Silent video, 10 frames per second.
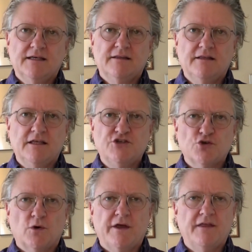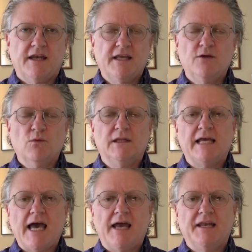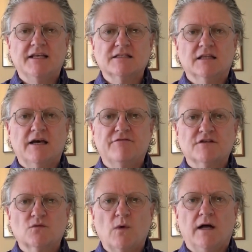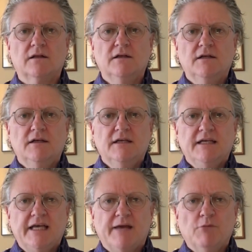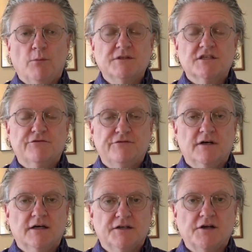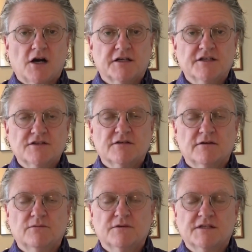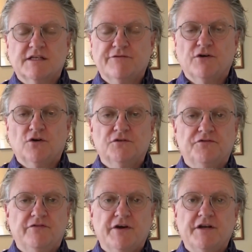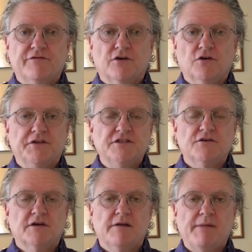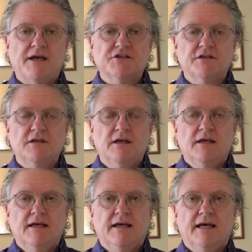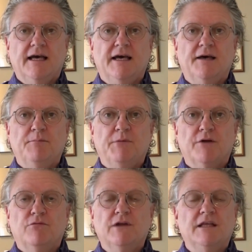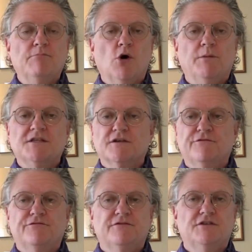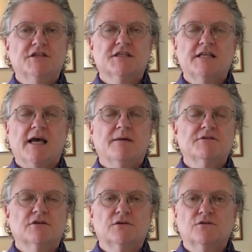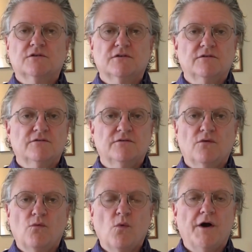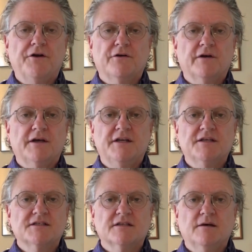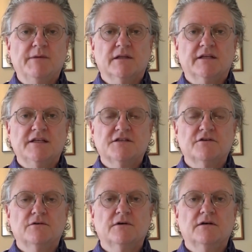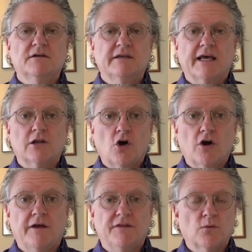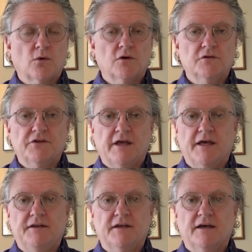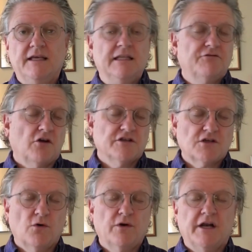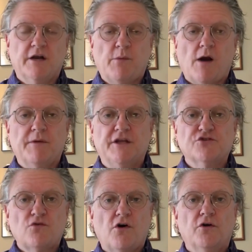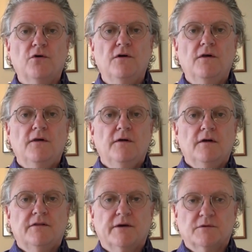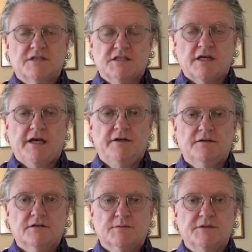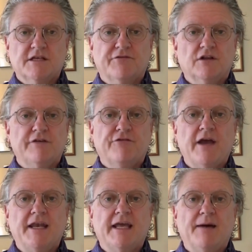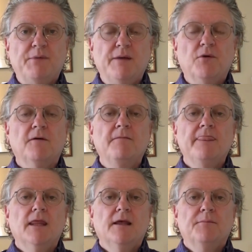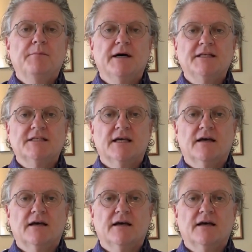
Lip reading: the joy that he really had in his life as well. He had moments of darkness. It was difficult, very difficult, as you can imagine, but really moments of just absolute wonder at his ability to get along in the world. And he lived on his own in an apartment in Toronto that was designed specifically for handicapped people, but